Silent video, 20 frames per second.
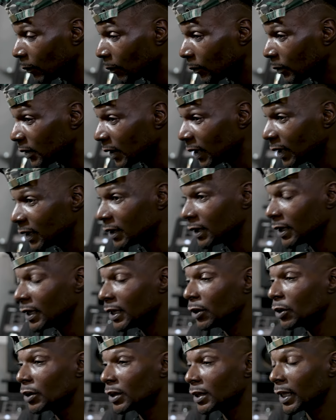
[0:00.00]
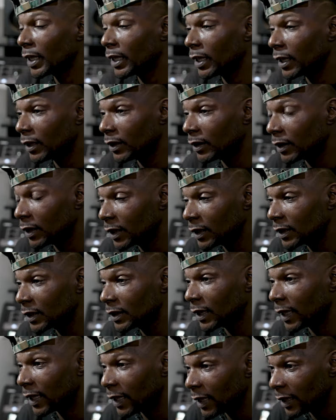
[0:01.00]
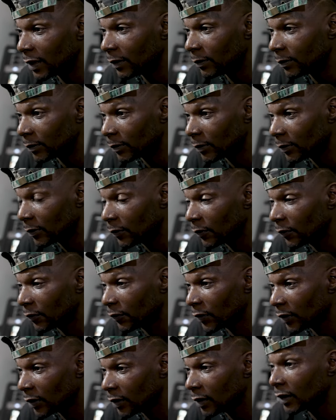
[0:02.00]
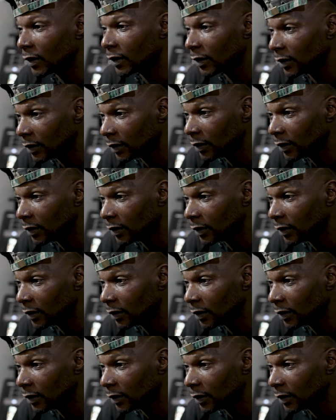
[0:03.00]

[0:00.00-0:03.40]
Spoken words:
Jay-Z saying his name really